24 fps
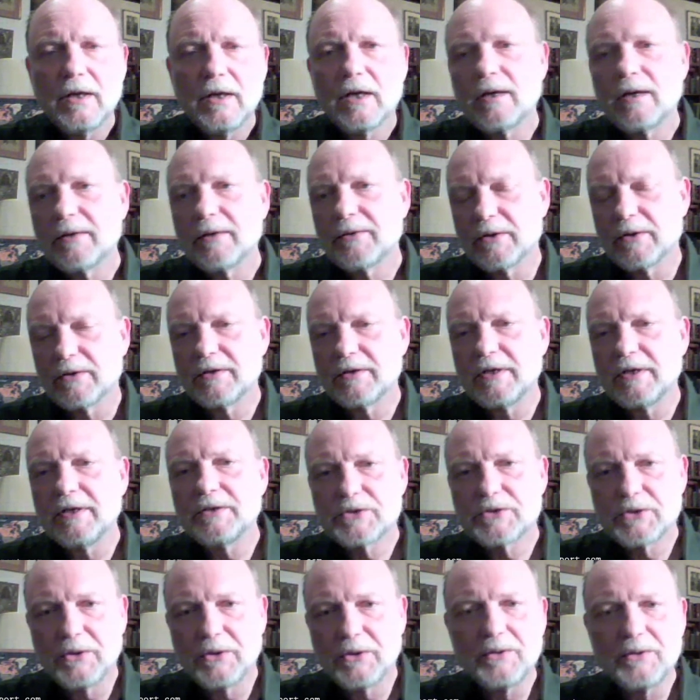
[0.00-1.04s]

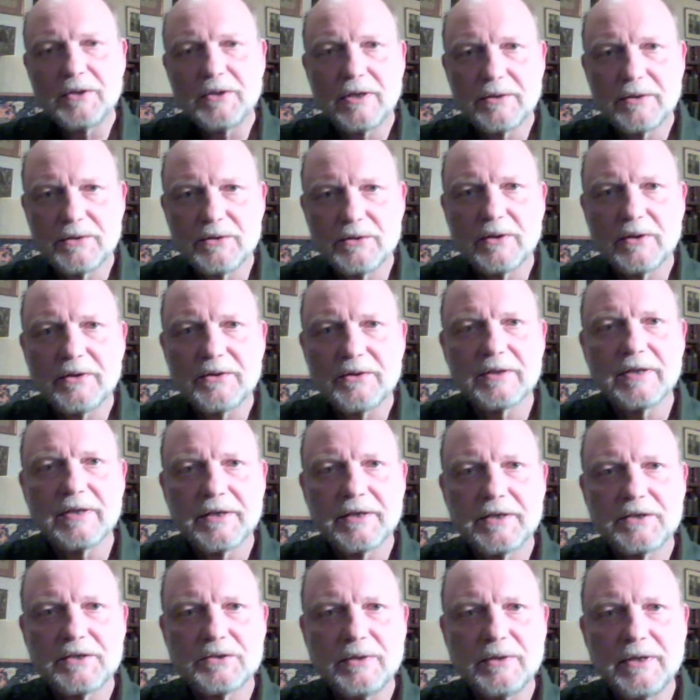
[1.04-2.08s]
The so-called North
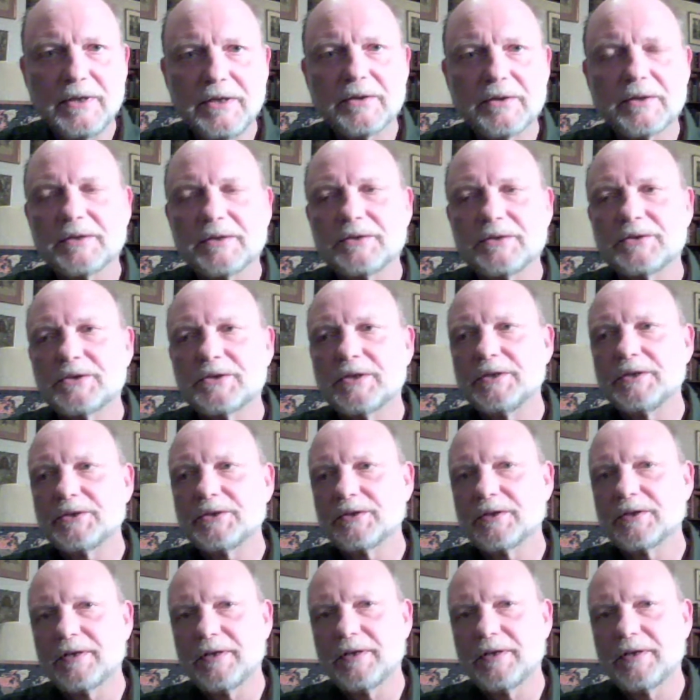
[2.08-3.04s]
Atlantic Treaty Organization,